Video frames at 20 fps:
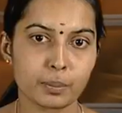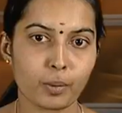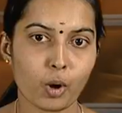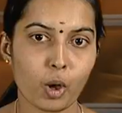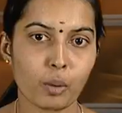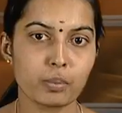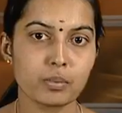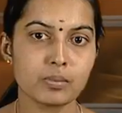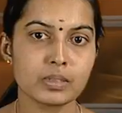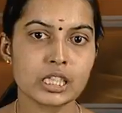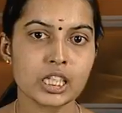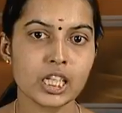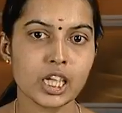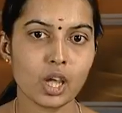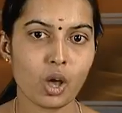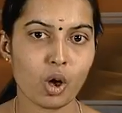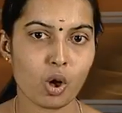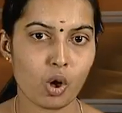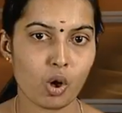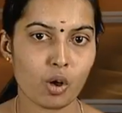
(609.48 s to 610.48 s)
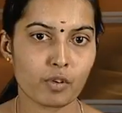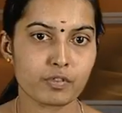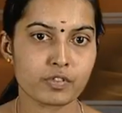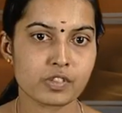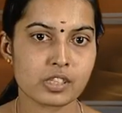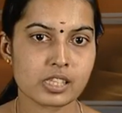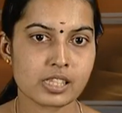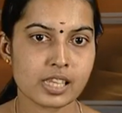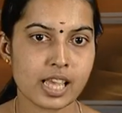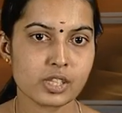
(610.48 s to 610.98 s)
probability of
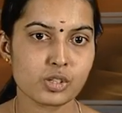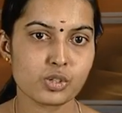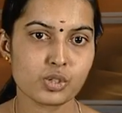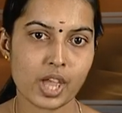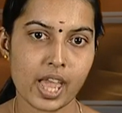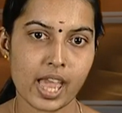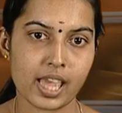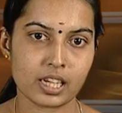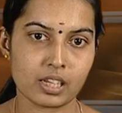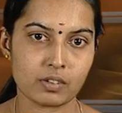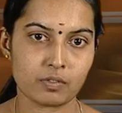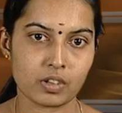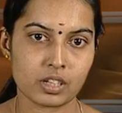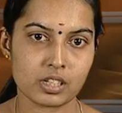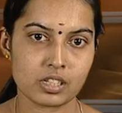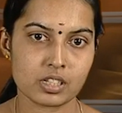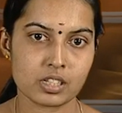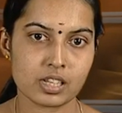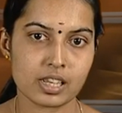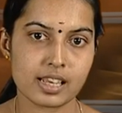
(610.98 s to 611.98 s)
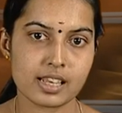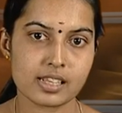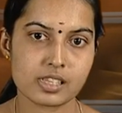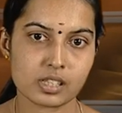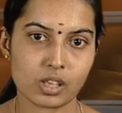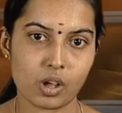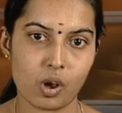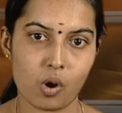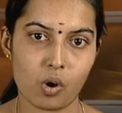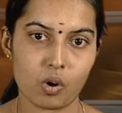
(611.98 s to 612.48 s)
such an event is
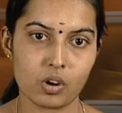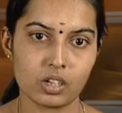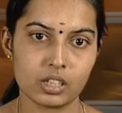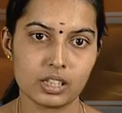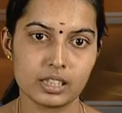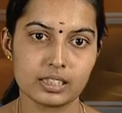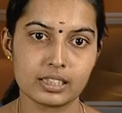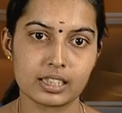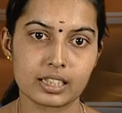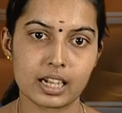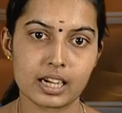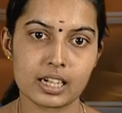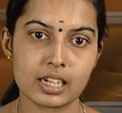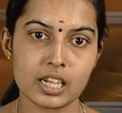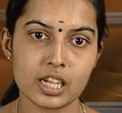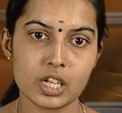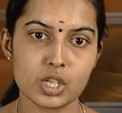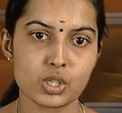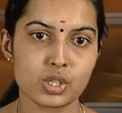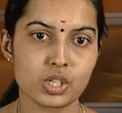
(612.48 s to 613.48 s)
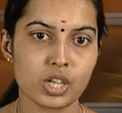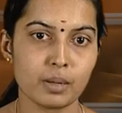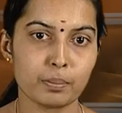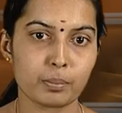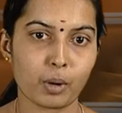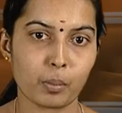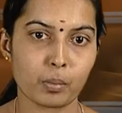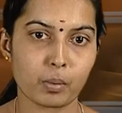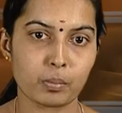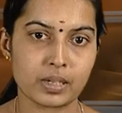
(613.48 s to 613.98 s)
called the conditional
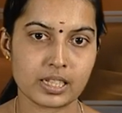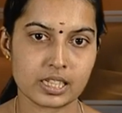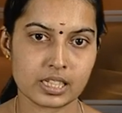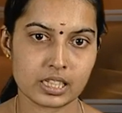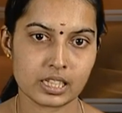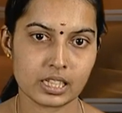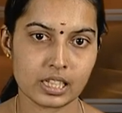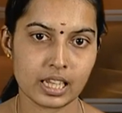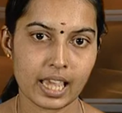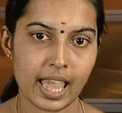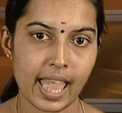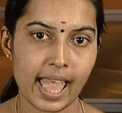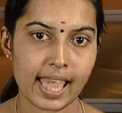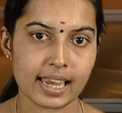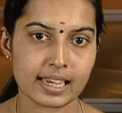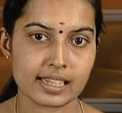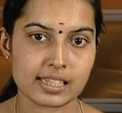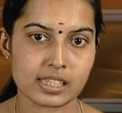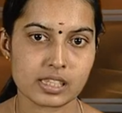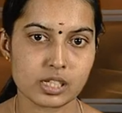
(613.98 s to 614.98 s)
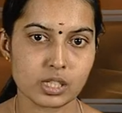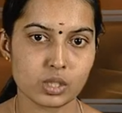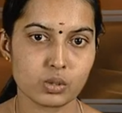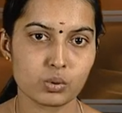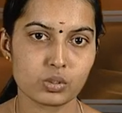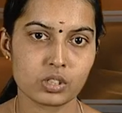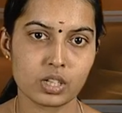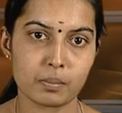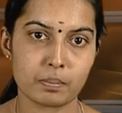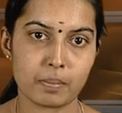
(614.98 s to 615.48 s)
probability and is
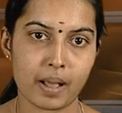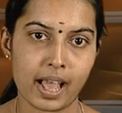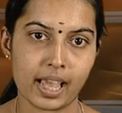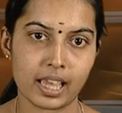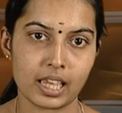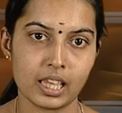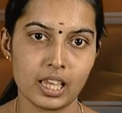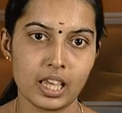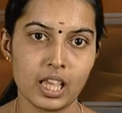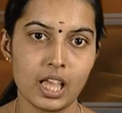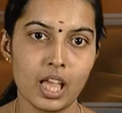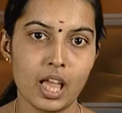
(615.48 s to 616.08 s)
denoted by